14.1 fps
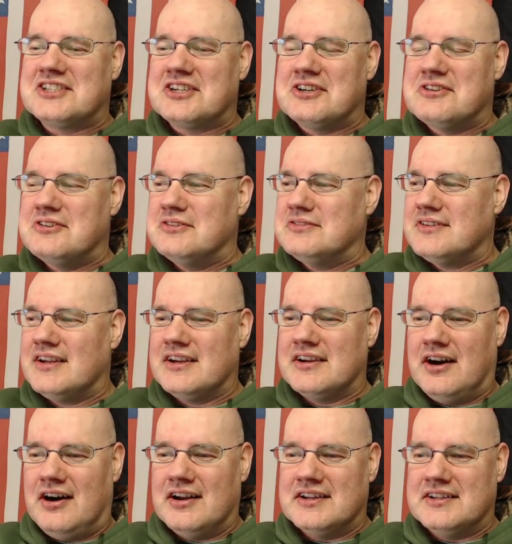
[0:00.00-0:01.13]
through
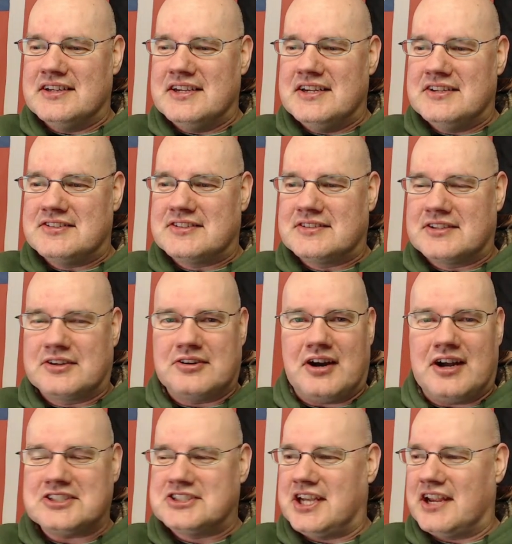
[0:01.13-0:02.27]
all of these to
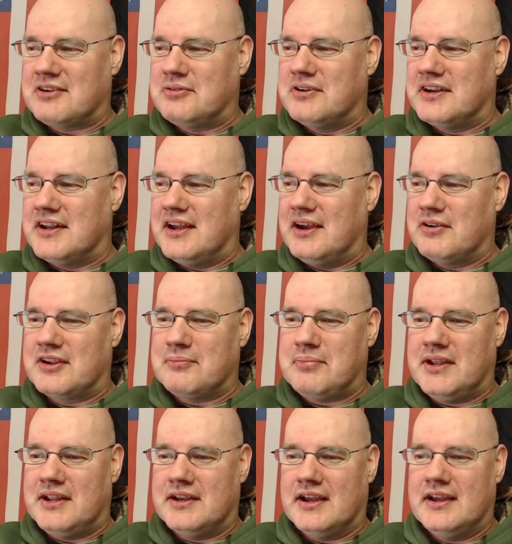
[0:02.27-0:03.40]
cross-check with
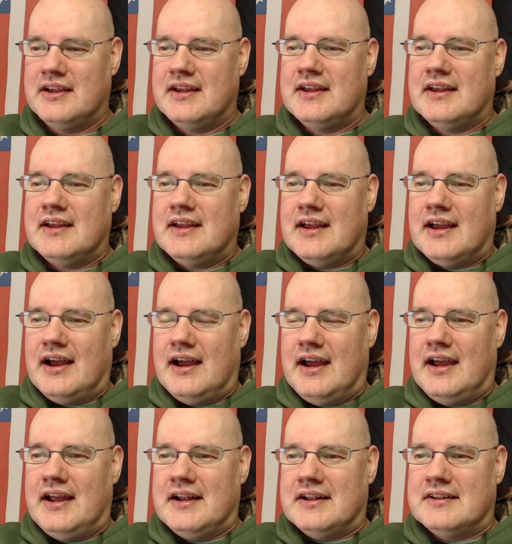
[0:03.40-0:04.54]
Wikipedia,
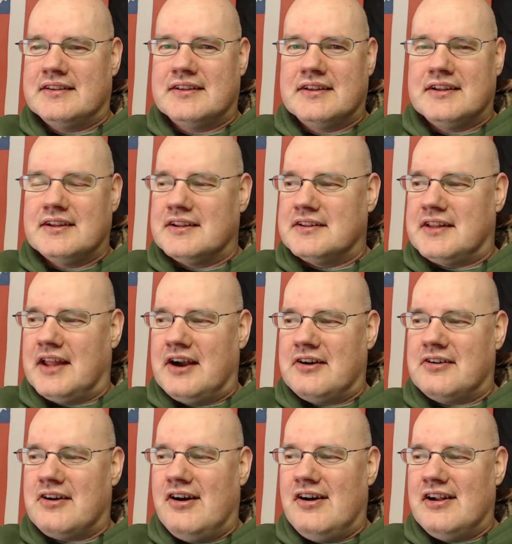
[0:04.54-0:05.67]
and
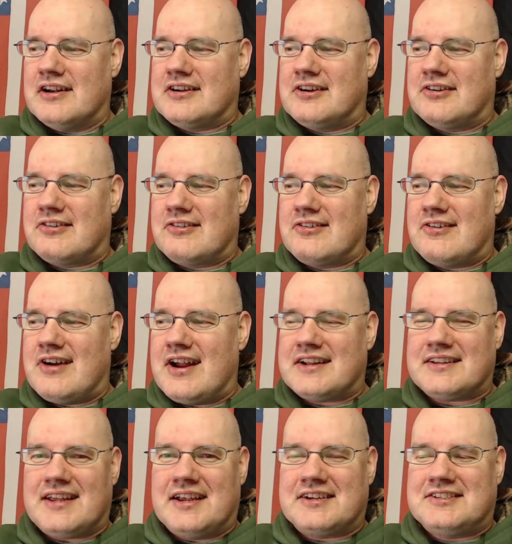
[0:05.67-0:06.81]
they're all
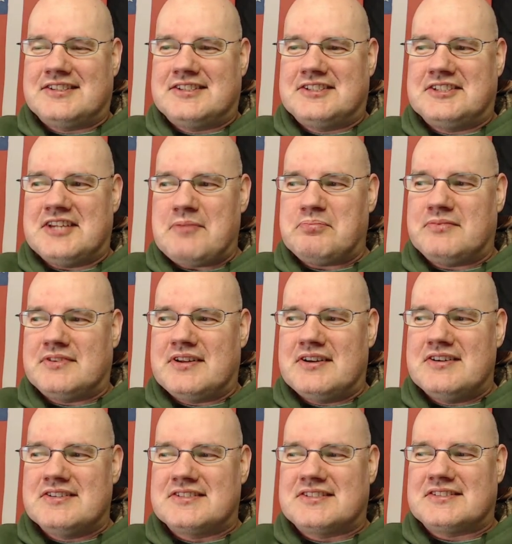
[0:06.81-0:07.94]
correct, except
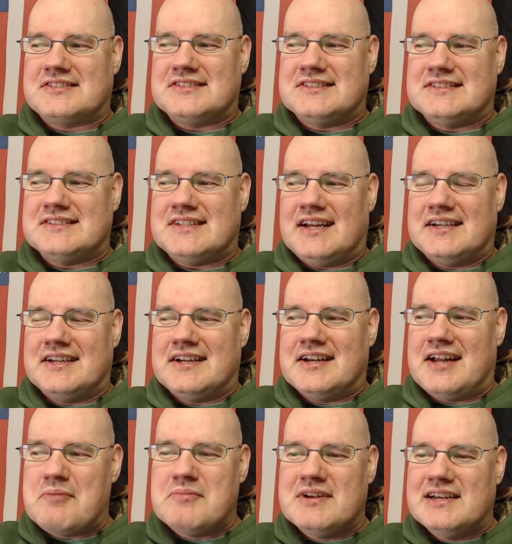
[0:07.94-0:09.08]
there's an
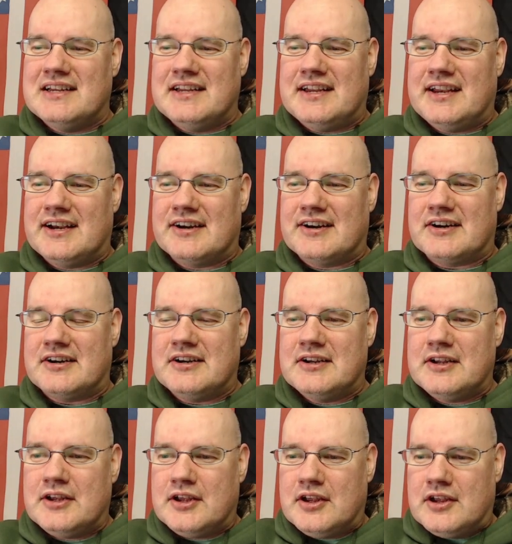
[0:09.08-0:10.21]
anomaly here,
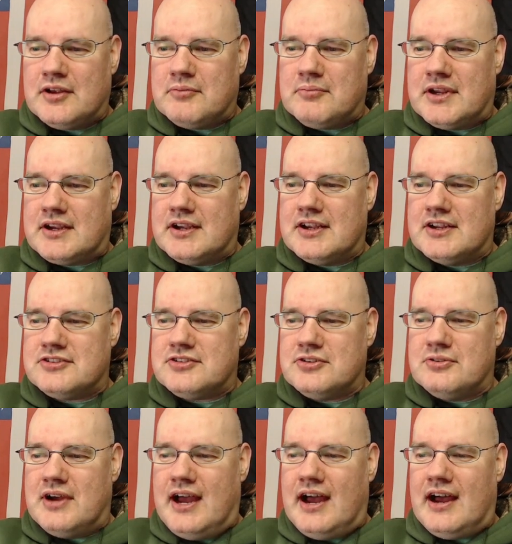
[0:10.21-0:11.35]
because
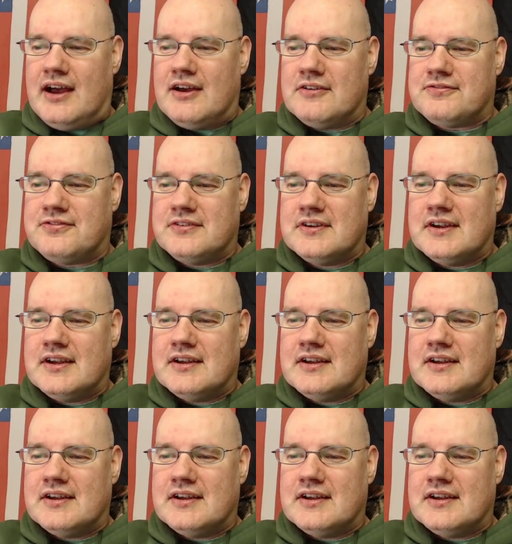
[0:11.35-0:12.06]
you have